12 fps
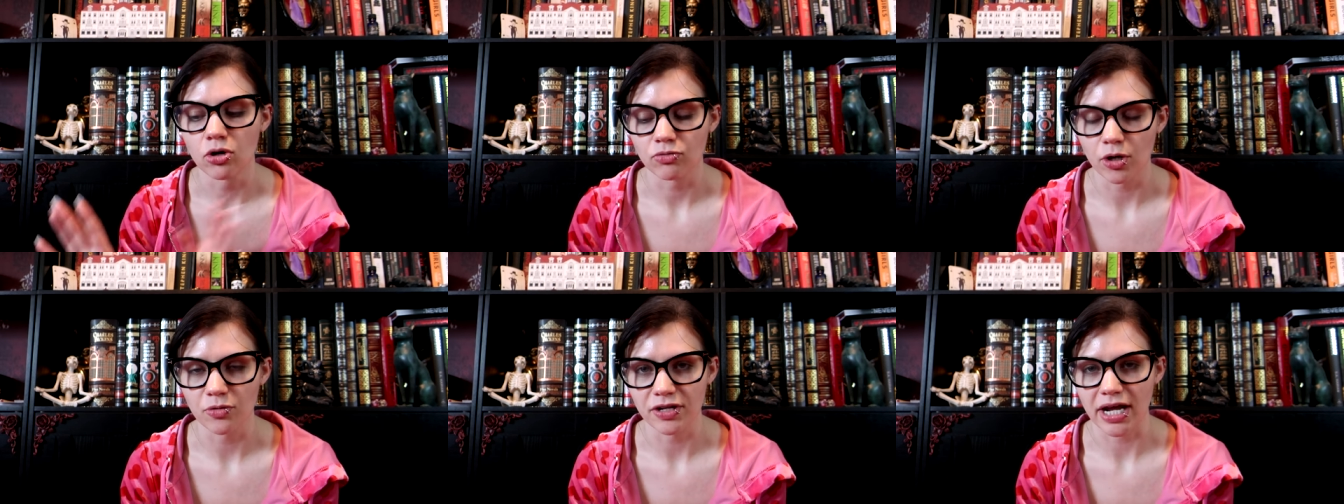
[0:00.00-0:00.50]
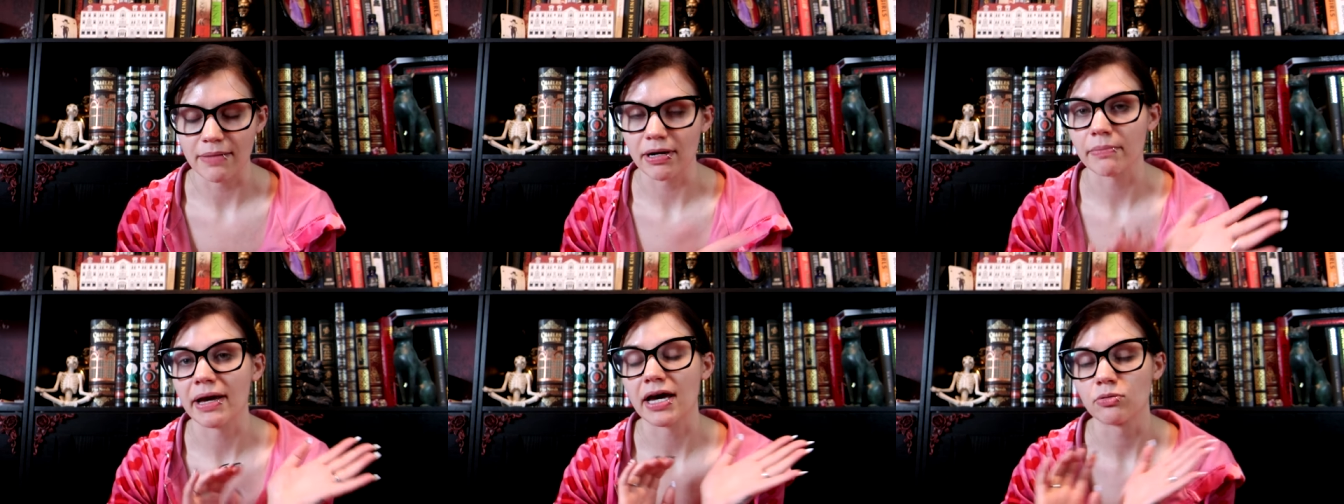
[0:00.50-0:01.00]
wrote The
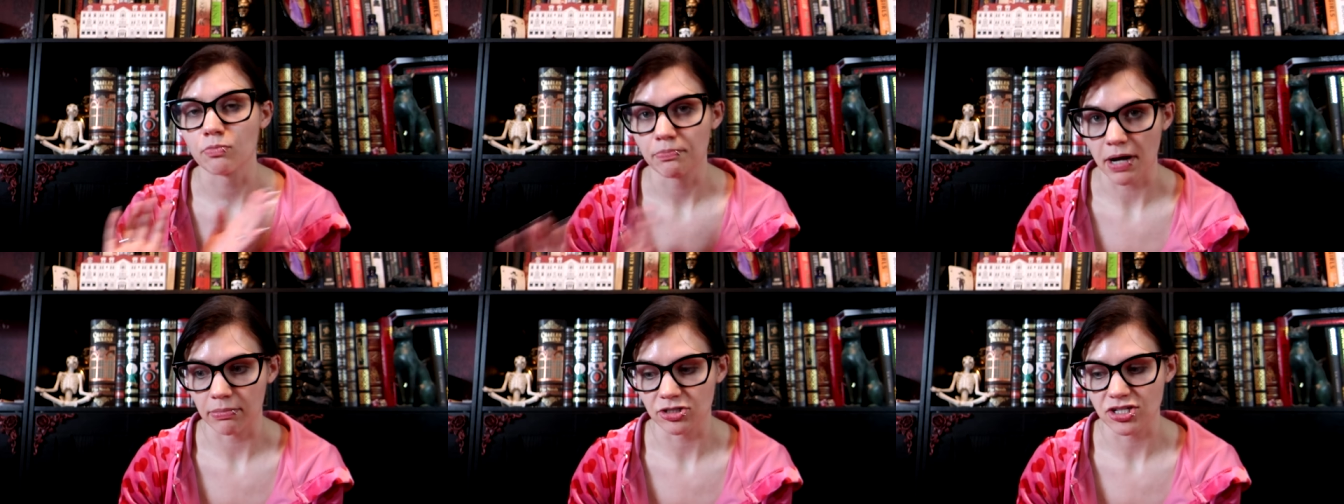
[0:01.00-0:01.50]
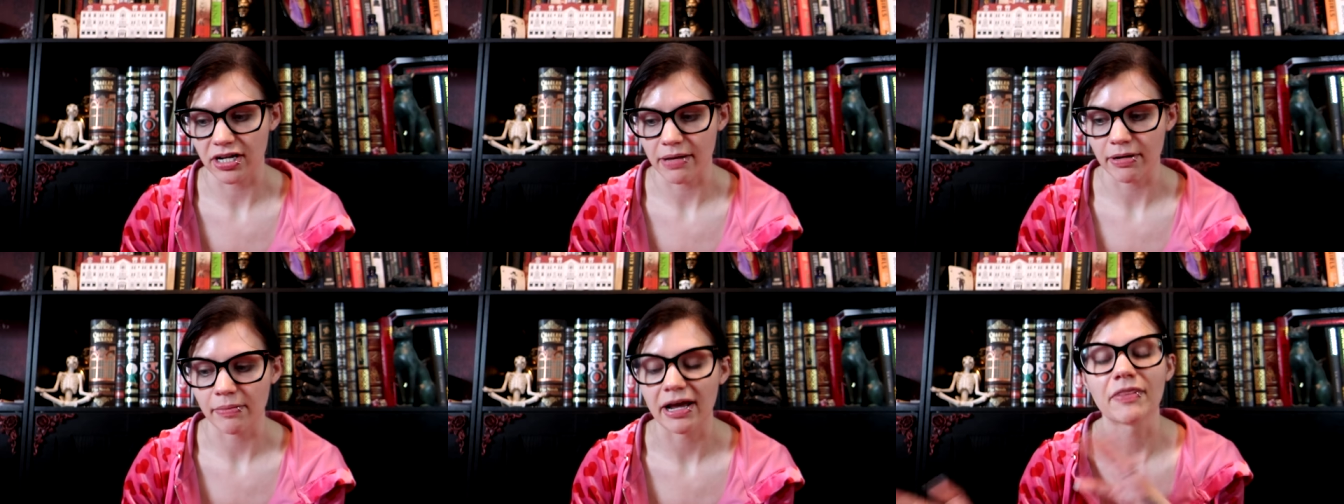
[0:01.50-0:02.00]
Nightmare Man, published The
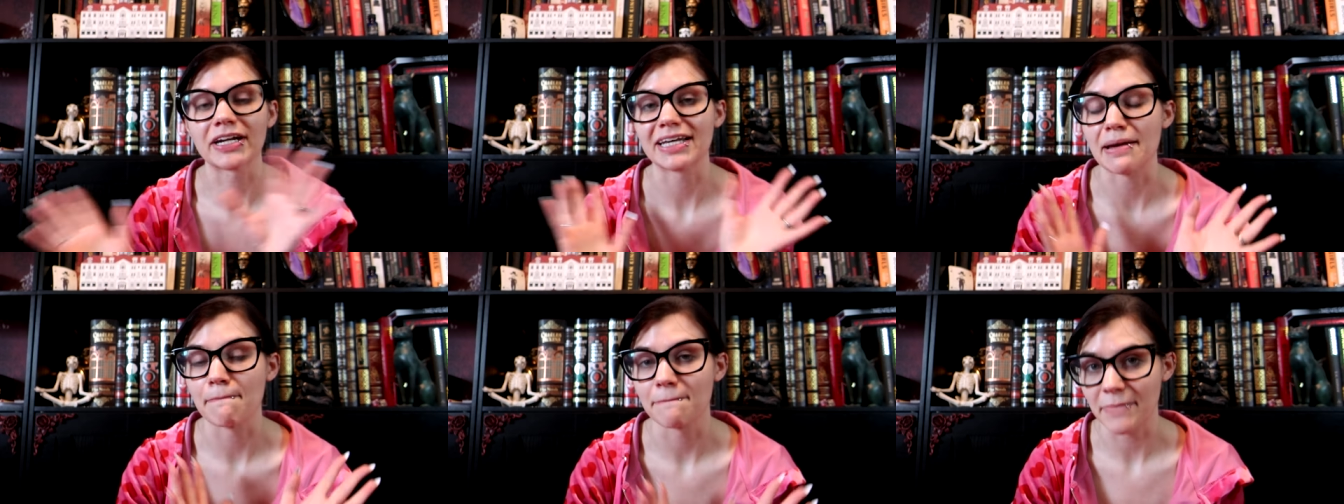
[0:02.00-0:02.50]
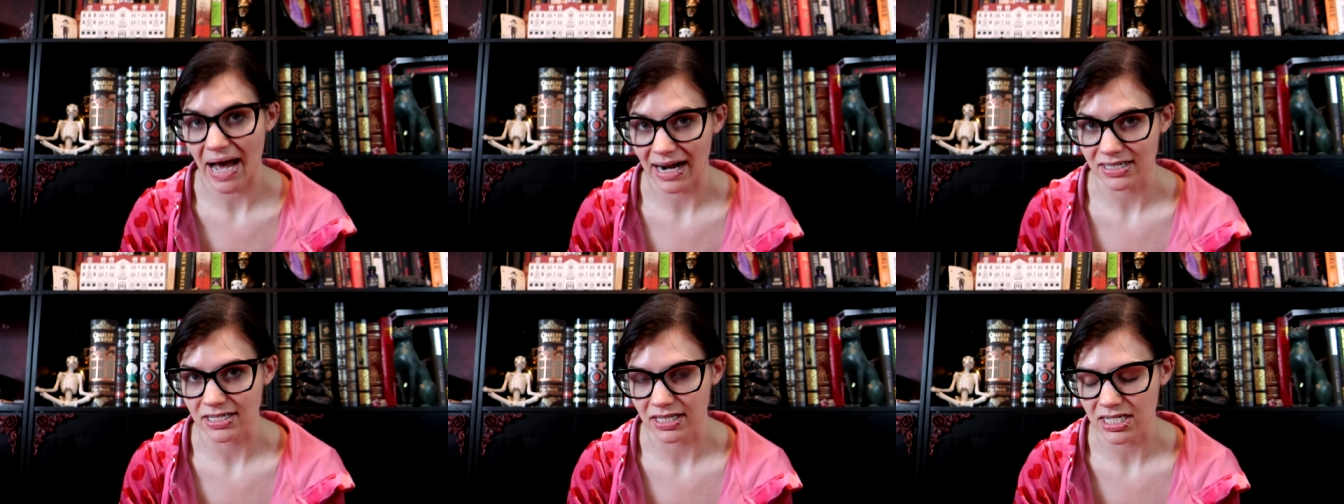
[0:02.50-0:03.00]
Nightmare Man, then came
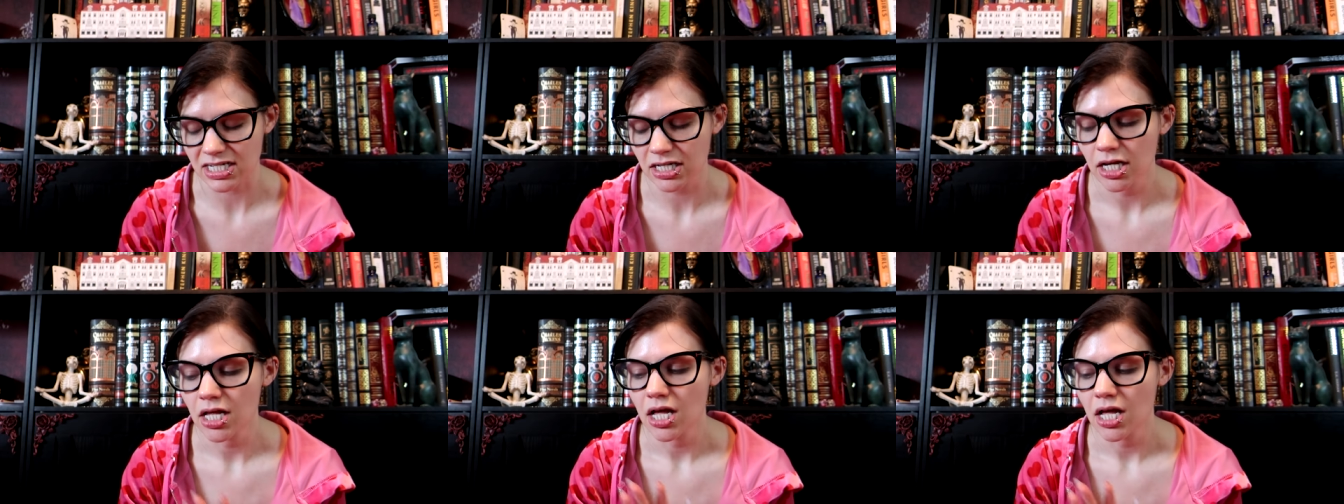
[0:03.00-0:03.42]
back to this.